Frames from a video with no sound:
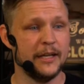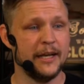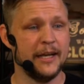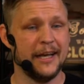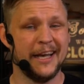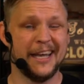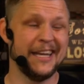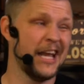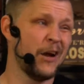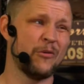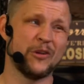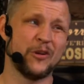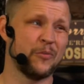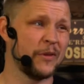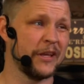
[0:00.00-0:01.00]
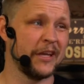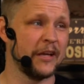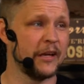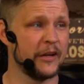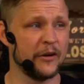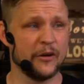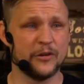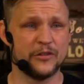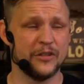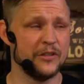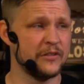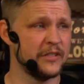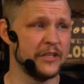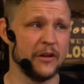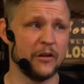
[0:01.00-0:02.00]
And now when you're playing
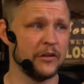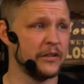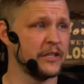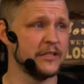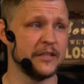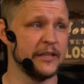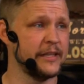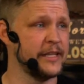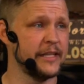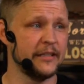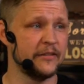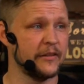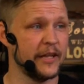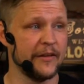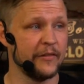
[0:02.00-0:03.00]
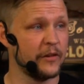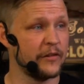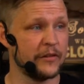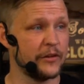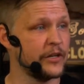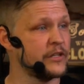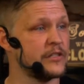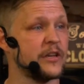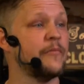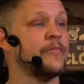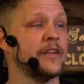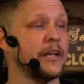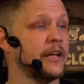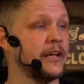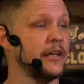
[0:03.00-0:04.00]
incursions and all of these elite level
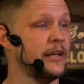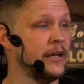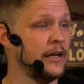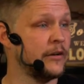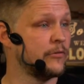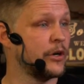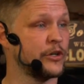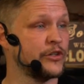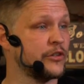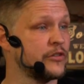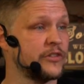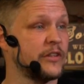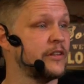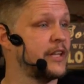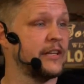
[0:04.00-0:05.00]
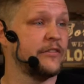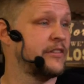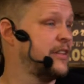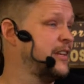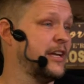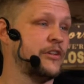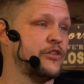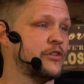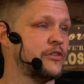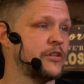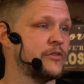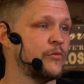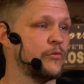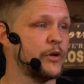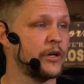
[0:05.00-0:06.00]
30-something rushers, it just
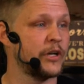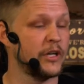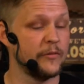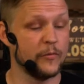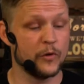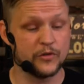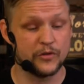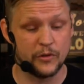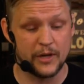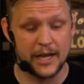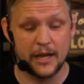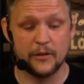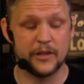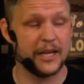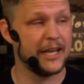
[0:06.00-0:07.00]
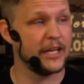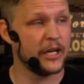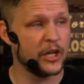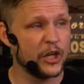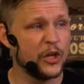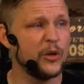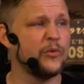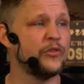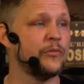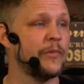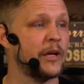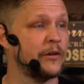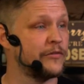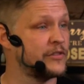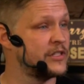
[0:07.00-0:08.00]
doesn't work anymore. So now they get a huge
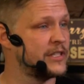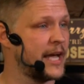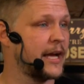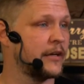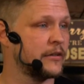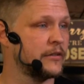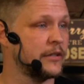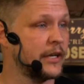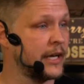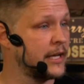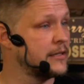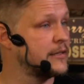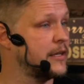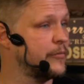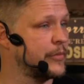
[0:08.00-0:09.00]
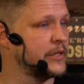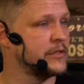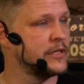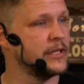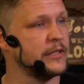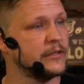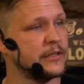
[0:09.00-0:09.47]
amount of stagger against NPCs.